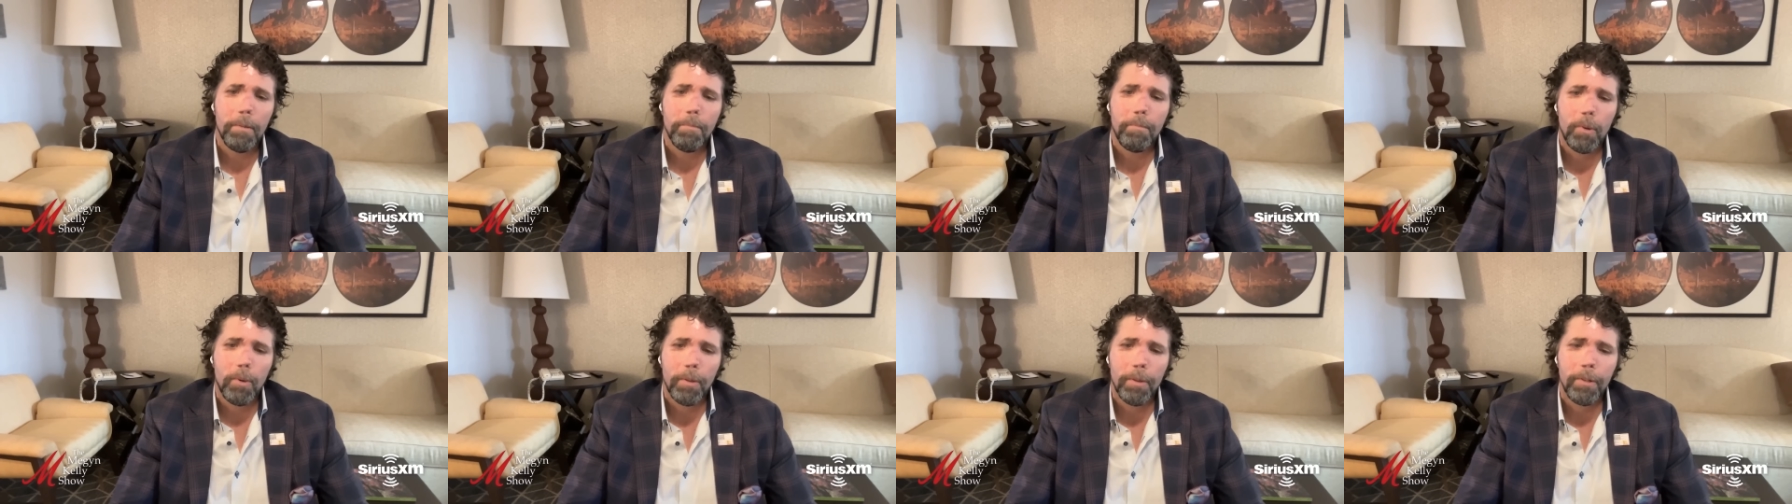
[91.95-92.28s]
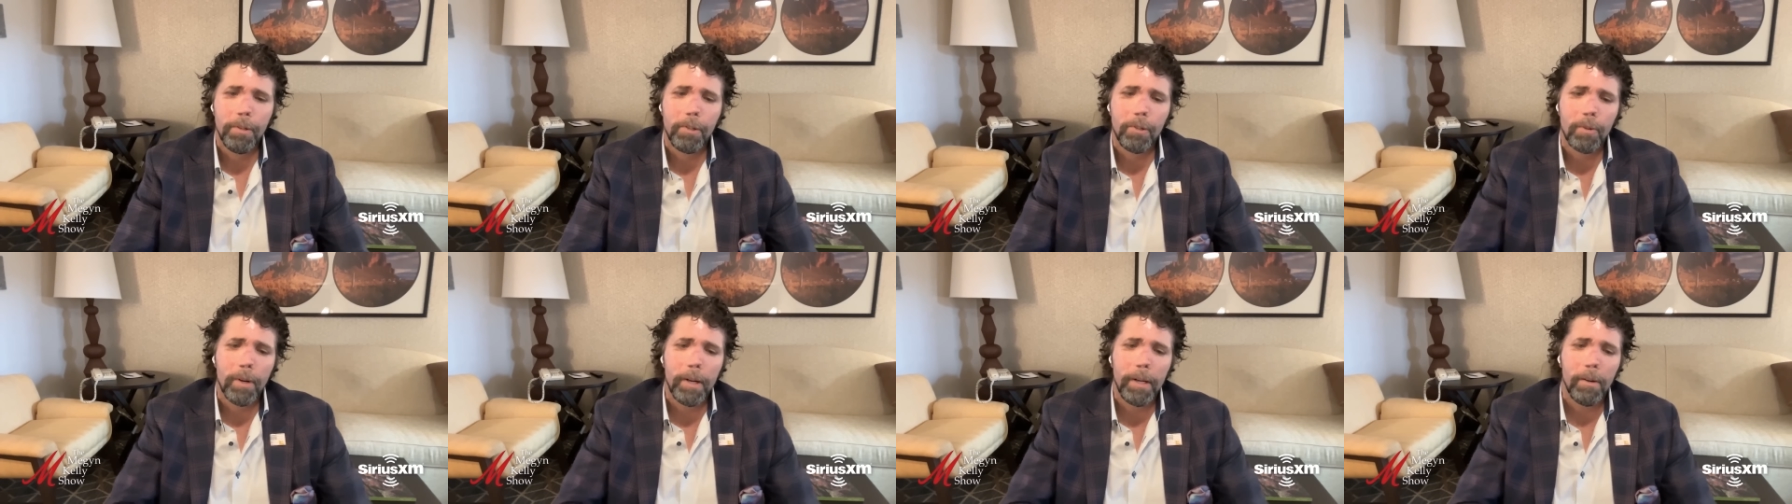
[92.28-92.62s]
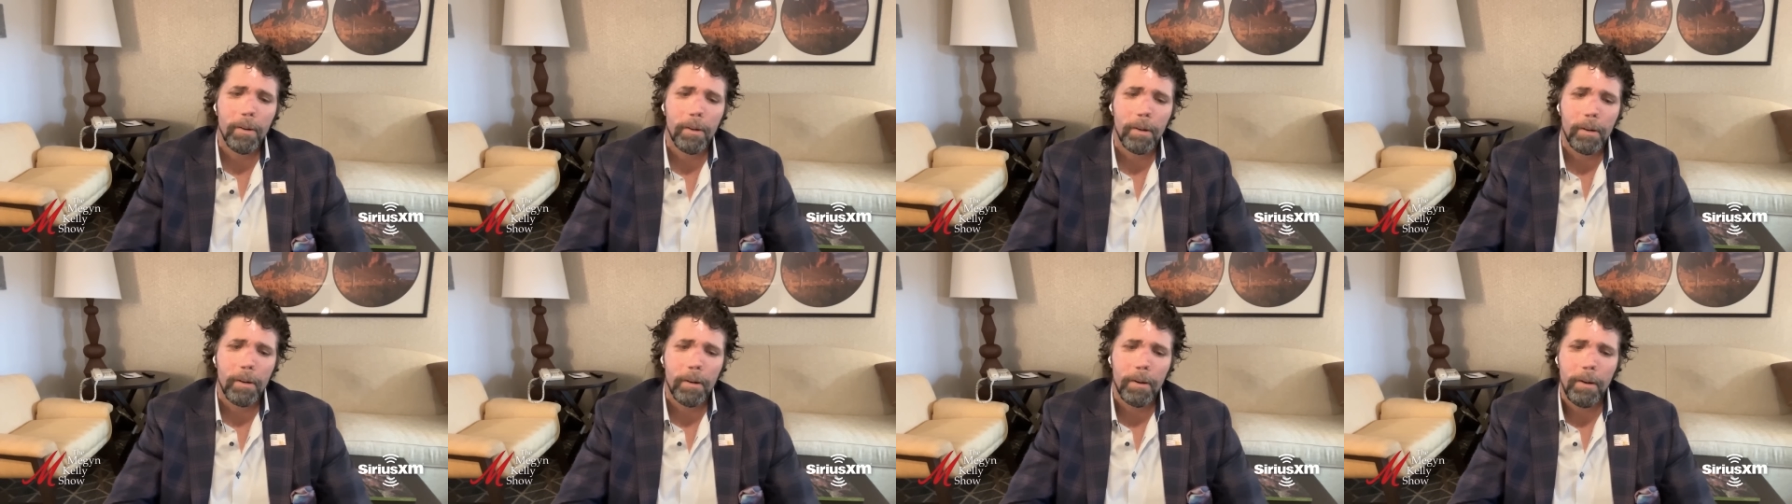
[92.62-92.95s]
to pull the
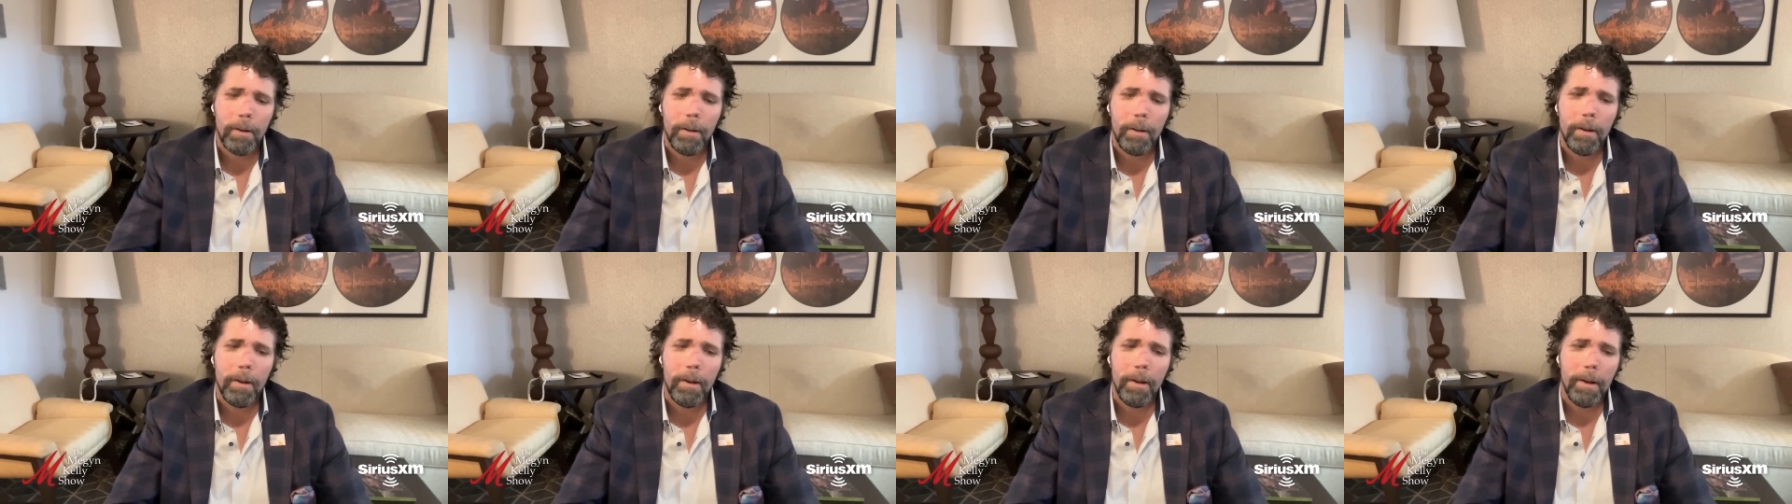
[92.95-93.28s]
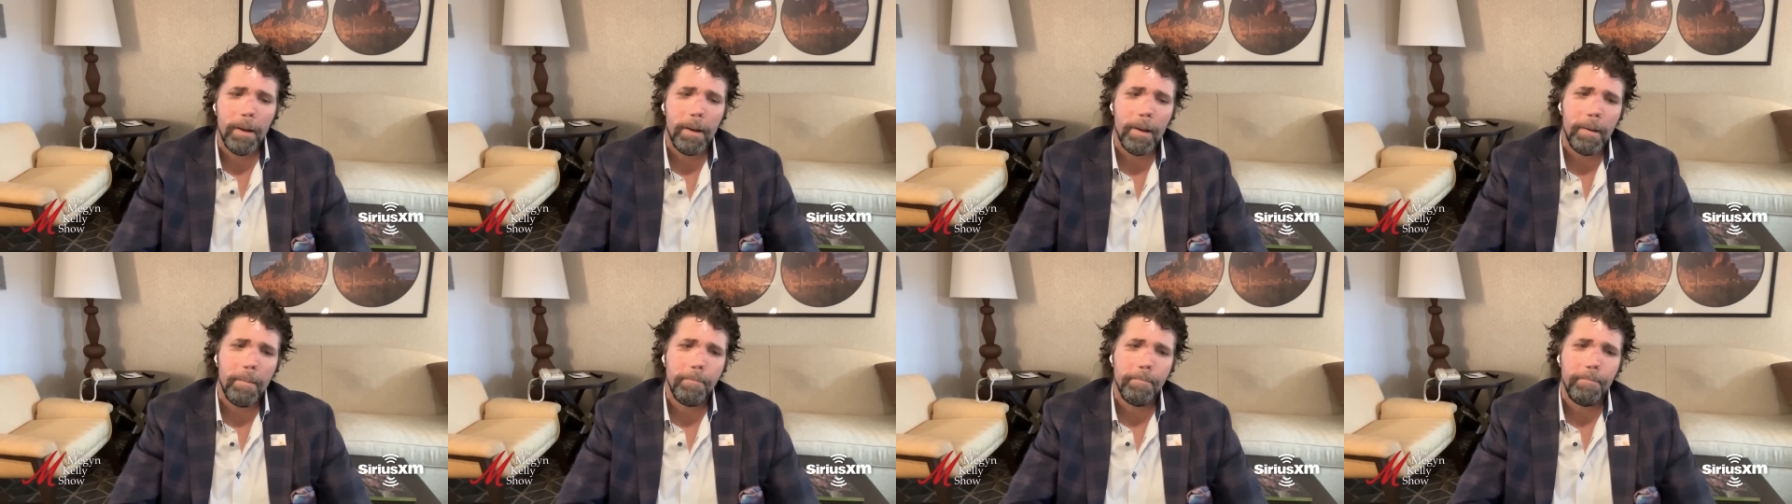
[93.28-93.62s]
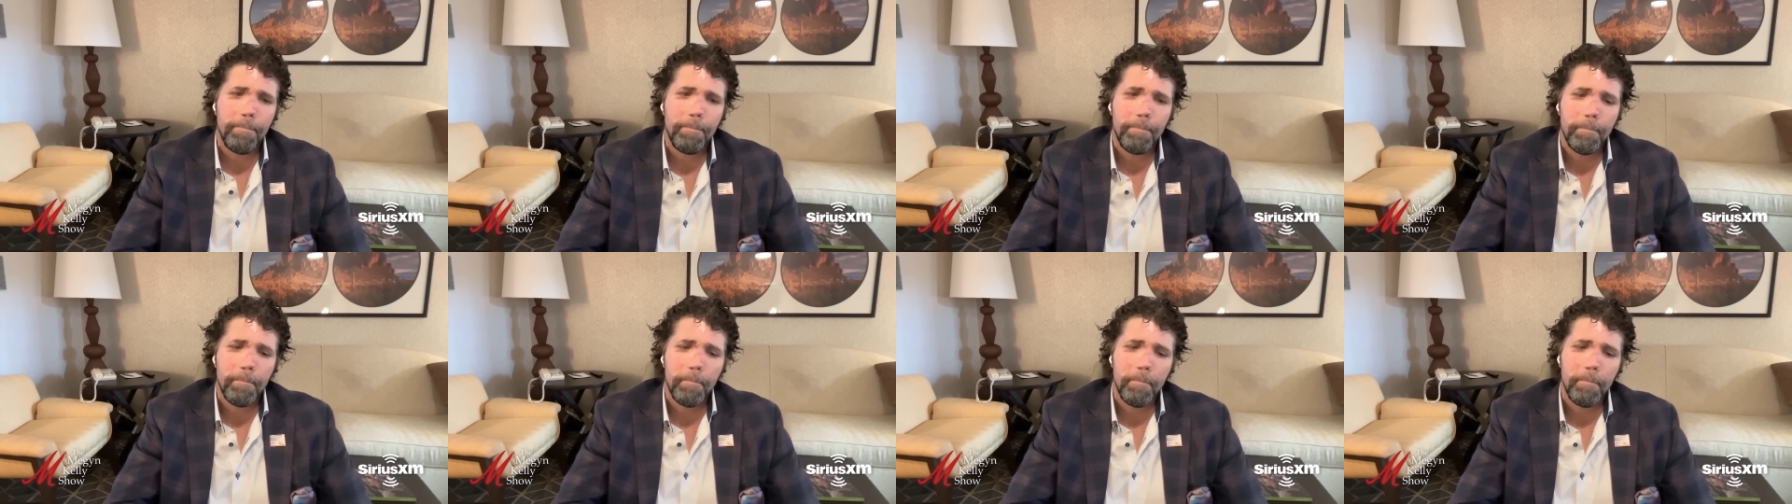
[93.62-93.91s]
trigger, um,